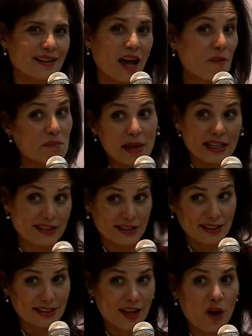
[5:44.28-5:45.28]

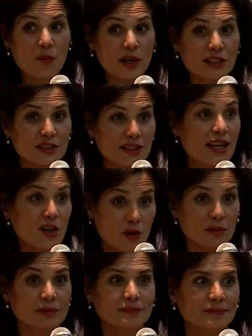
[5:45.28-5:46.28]
Amazing how much they
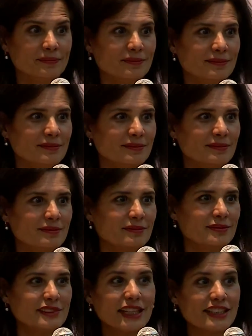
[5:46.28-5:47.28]
know.
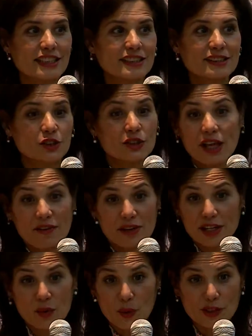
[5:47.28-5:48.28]
They just don't have
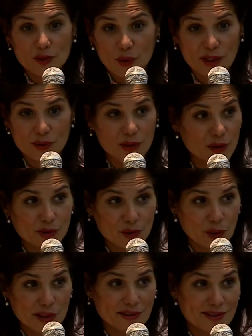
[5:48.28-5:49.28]
anyone to answer those
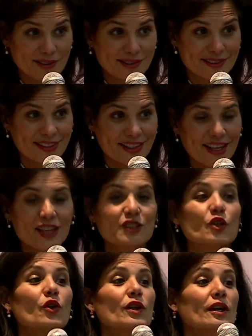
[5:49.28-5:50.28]
questions.
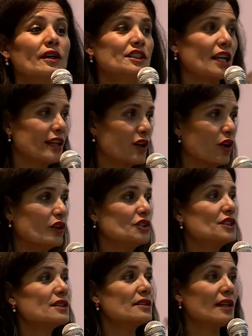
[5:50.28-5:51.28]
So the
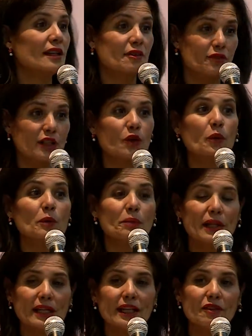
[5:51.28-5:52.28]
gynecologist in a video, we
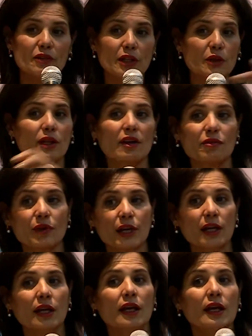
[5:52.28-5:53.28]
play that video in every